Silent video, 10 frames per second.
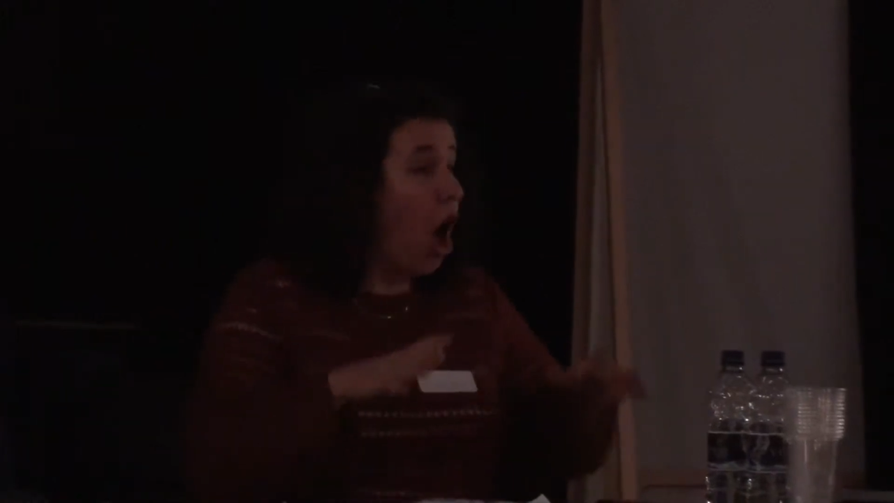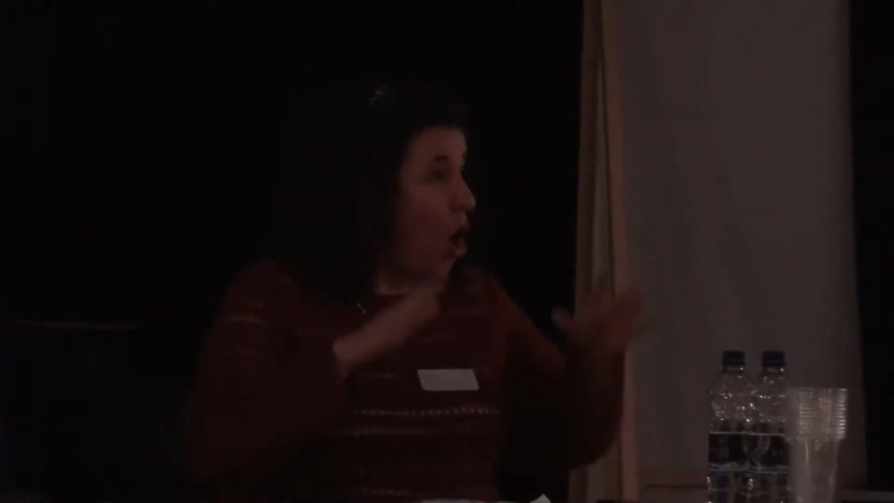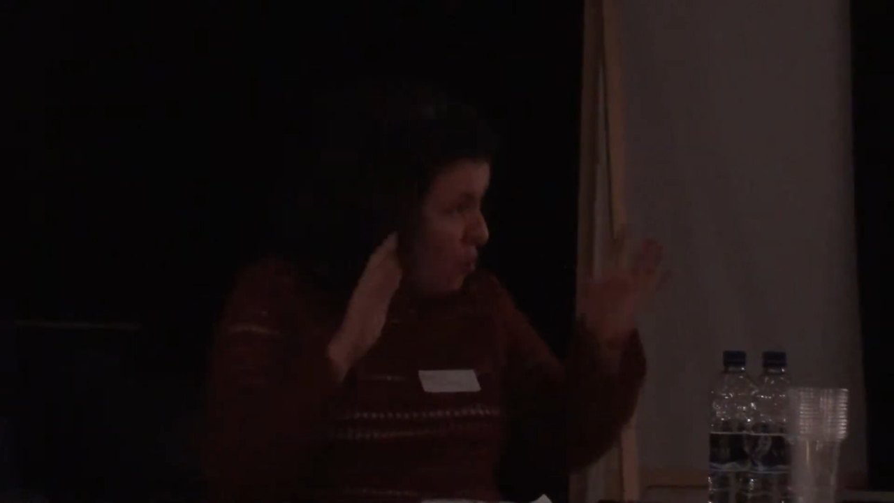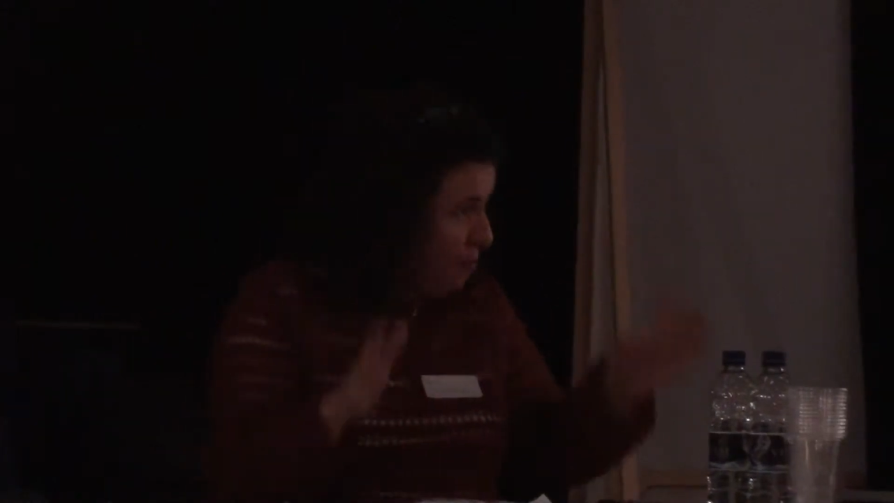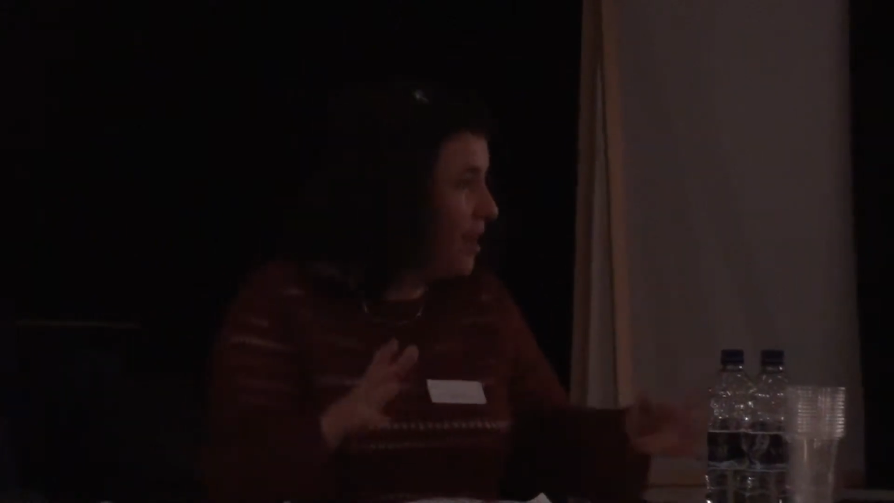
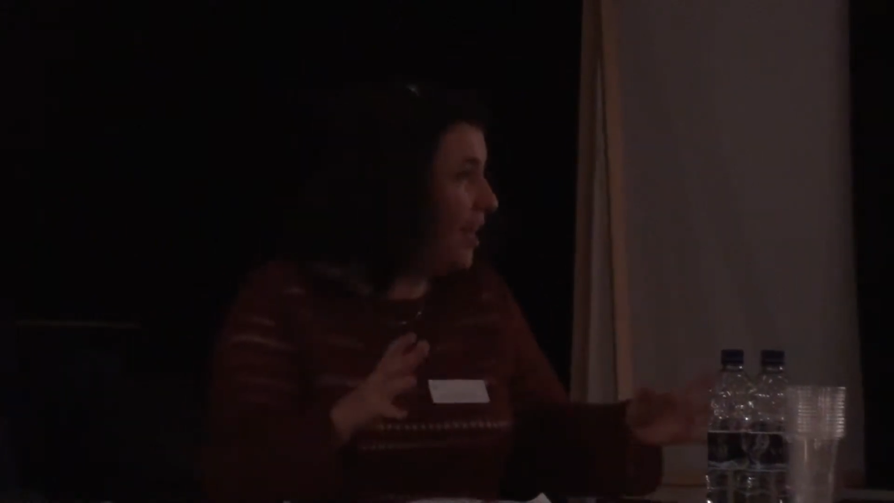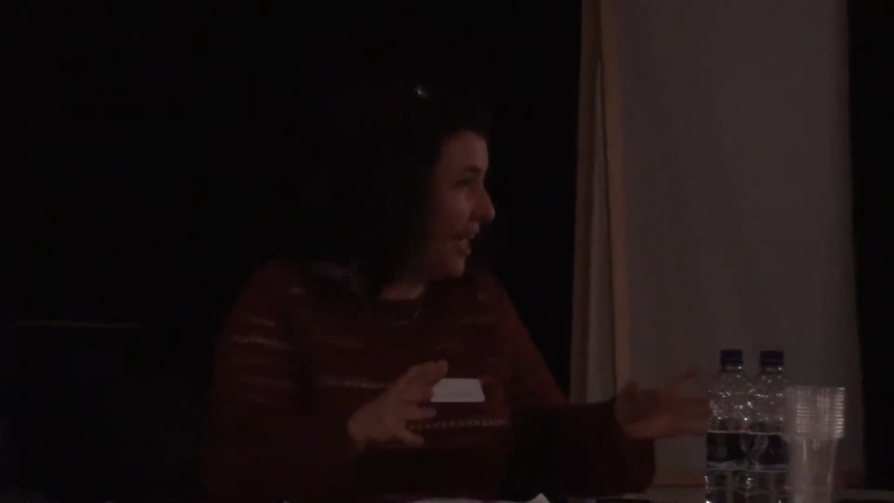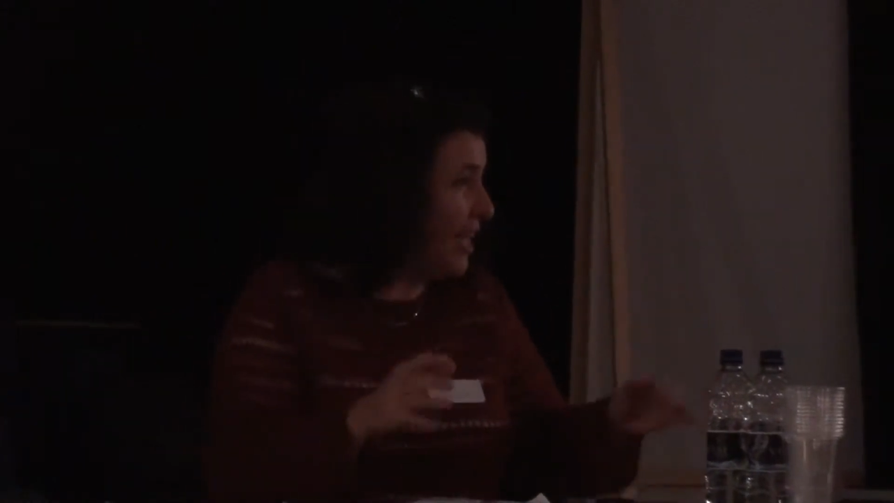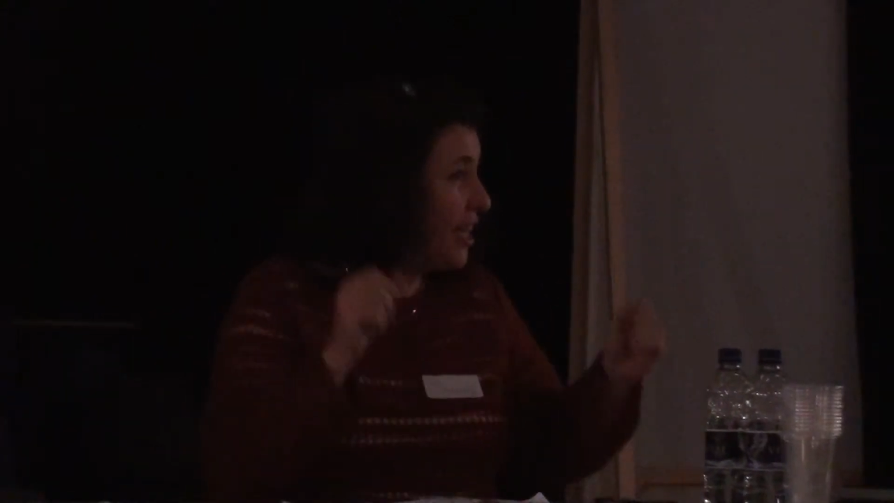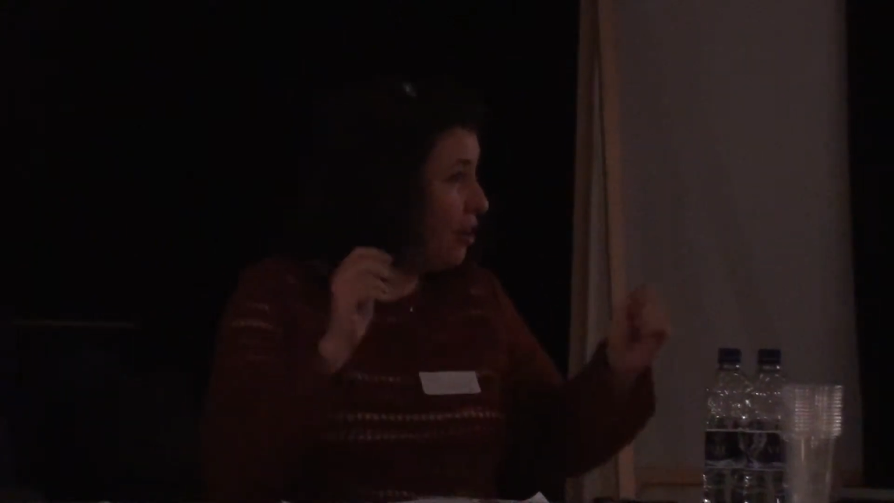
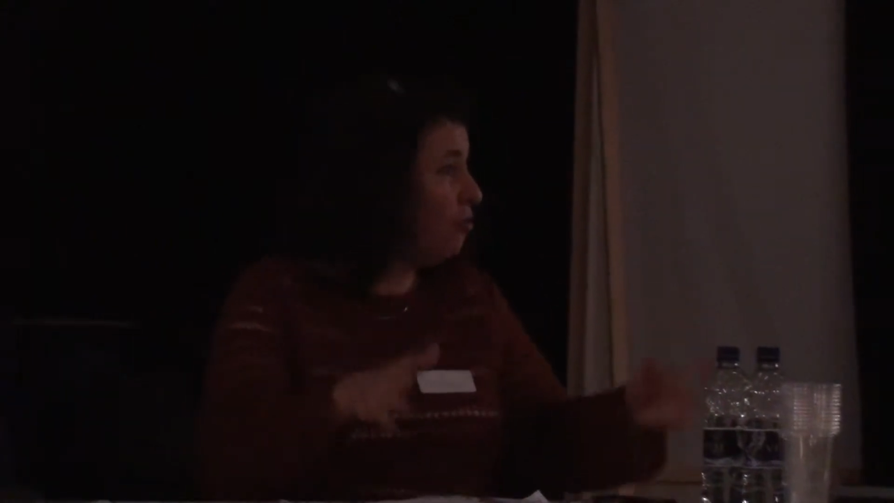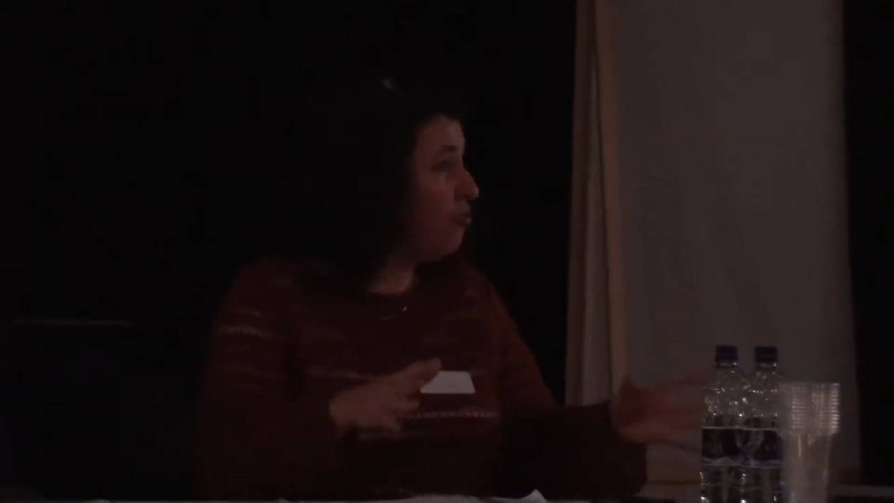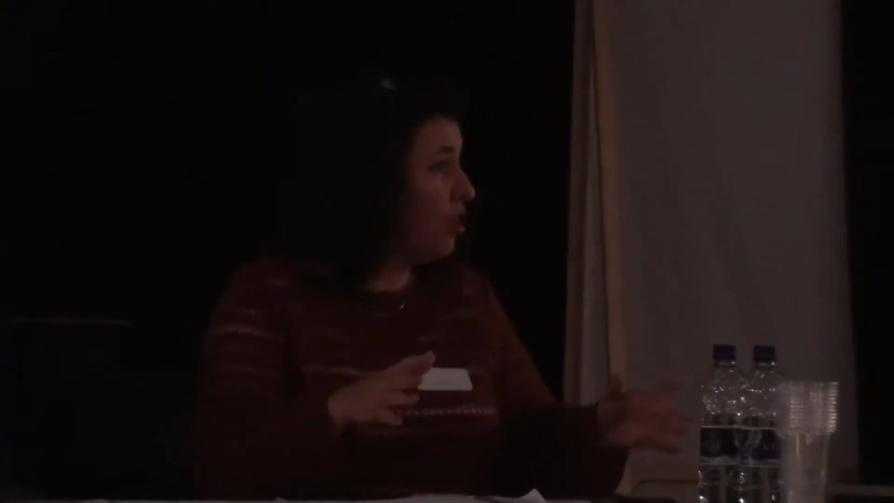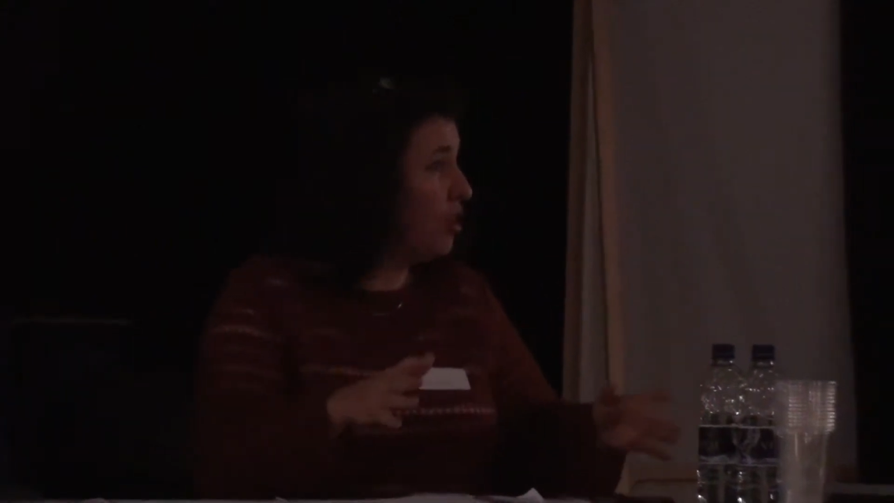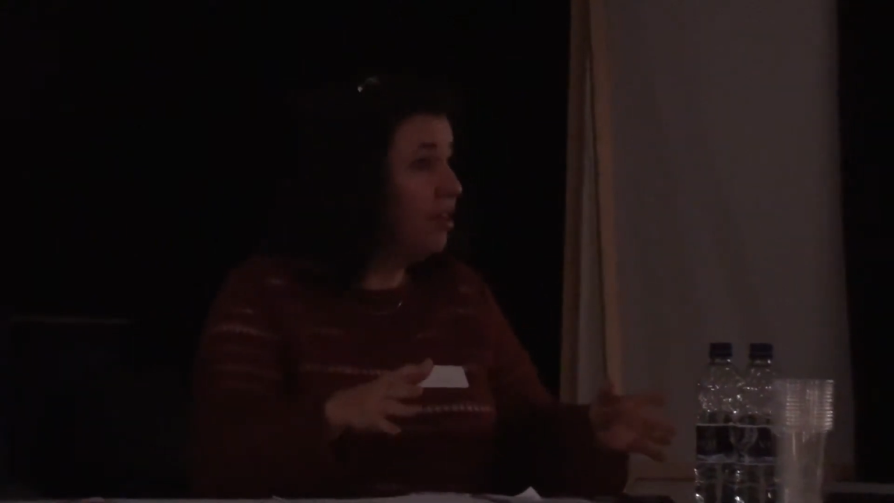openly
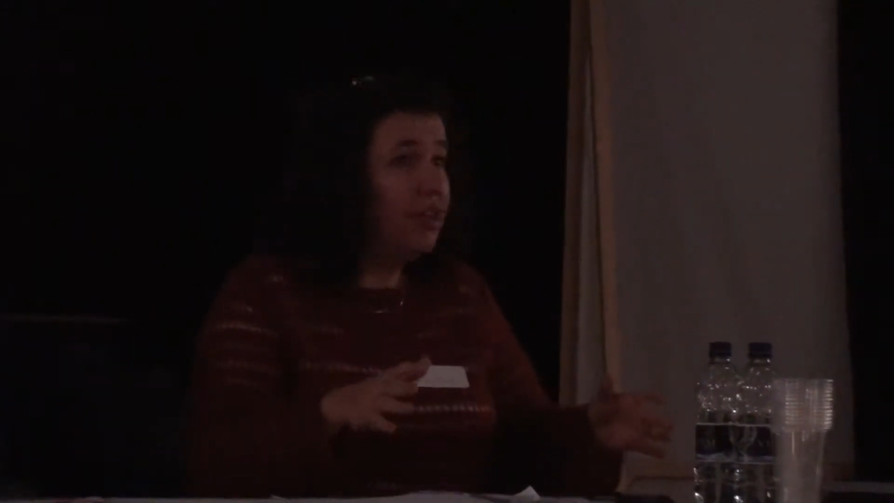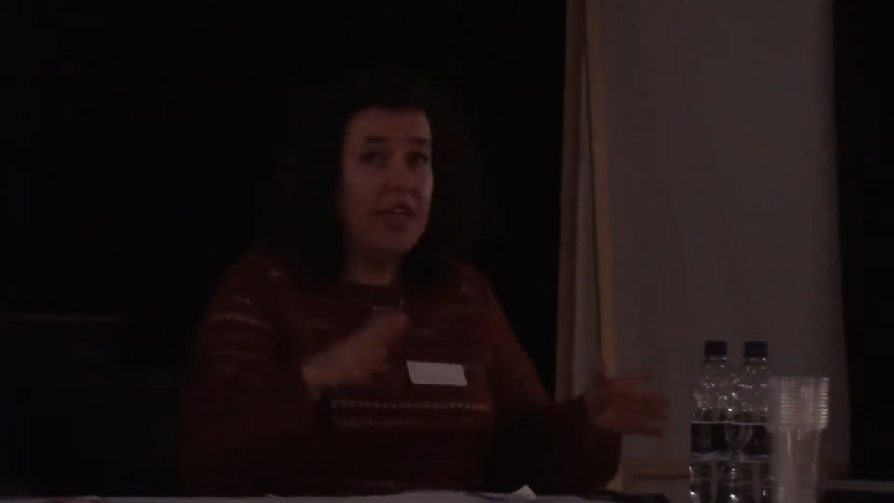children